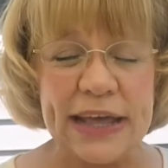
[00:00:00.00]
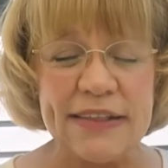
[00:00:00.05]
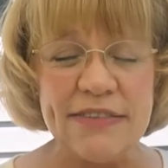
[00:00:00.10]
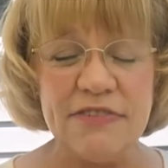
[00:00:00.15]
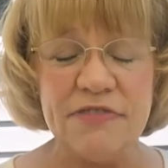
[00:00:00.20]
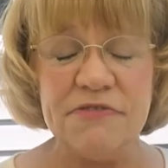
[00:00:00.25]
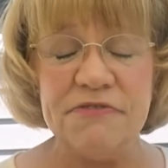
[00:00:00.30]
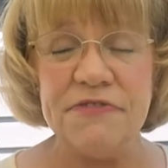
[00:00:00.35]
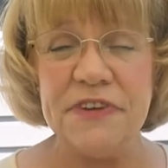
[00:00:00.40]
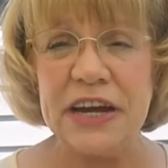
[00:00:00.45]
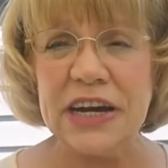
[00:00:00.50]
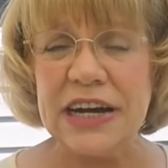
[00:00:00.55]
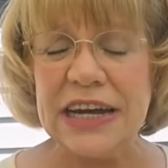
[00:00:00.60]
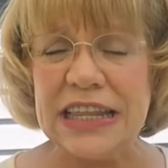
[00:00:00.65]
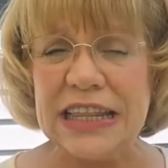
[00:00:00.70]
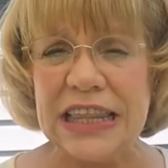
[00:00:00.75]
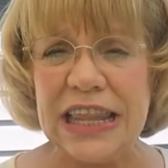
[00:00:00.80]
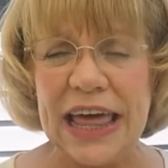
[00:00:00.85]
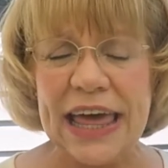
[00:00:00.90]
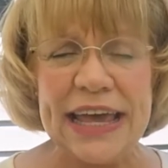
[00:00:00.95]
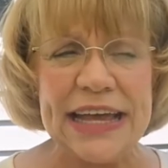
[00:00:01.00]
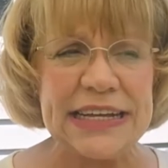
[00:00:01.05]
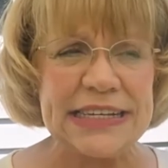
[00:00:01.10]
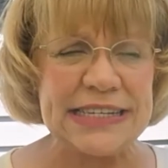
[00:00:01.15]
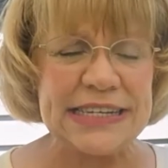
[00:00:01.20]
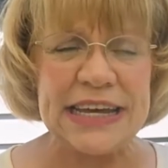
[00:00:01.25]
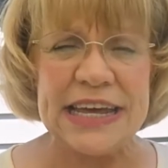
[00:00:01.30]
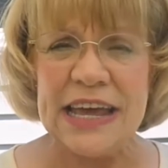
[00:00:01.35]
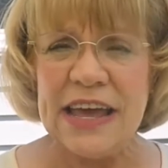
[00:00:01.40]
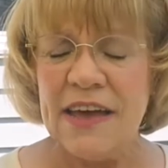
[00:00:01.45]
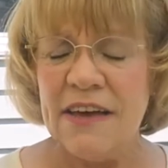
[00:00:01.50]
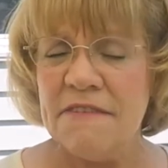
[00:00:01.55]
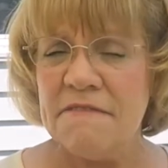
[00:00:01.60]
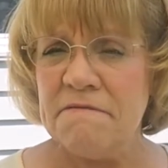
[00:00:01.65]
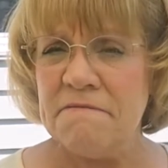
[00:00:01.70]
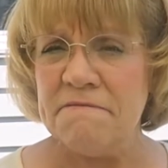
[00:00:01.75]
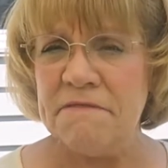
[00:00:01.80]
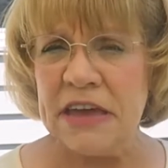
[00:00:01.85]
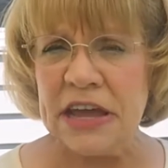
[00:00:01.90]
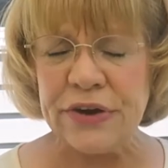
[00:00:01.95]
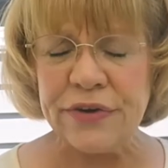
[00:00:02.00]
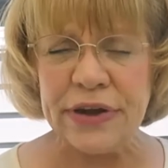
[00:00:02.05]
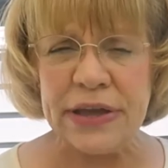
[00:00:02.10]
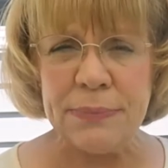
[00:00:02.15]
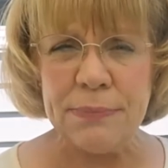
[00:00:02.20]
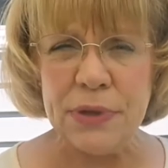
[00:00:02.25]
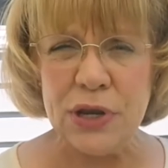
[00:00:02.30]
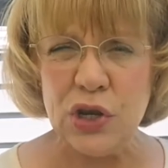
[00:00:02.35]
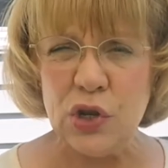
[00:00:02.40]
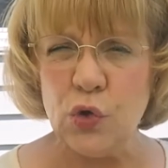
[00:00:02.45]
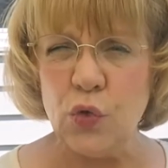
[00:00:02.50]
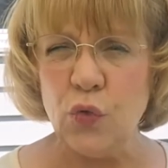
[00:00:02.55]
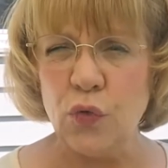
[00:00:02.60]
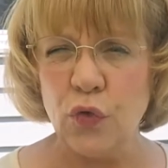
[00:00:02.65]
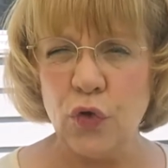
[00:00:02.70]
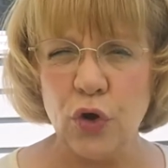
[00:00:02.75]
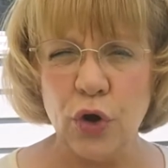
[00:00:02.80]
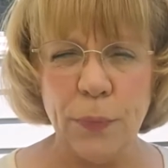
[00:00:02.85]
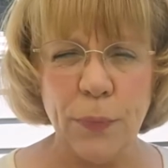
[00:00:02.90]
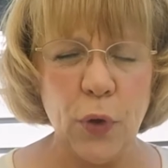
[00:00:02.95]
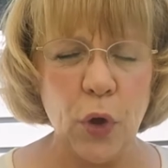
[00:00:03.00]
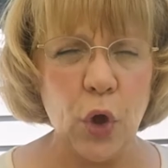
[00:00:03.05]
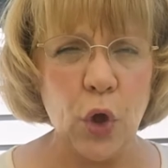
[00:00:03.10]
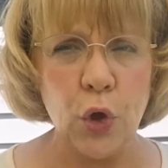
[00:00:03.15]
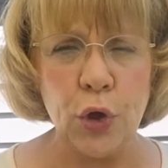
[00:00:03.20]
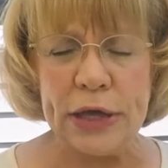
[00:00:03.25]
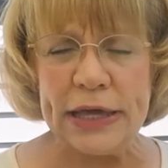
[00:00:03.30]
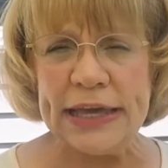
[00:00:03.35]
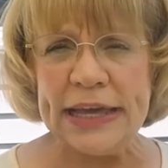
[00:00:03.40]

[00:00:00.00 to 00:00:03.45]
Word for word: It's very light, very maneuverable,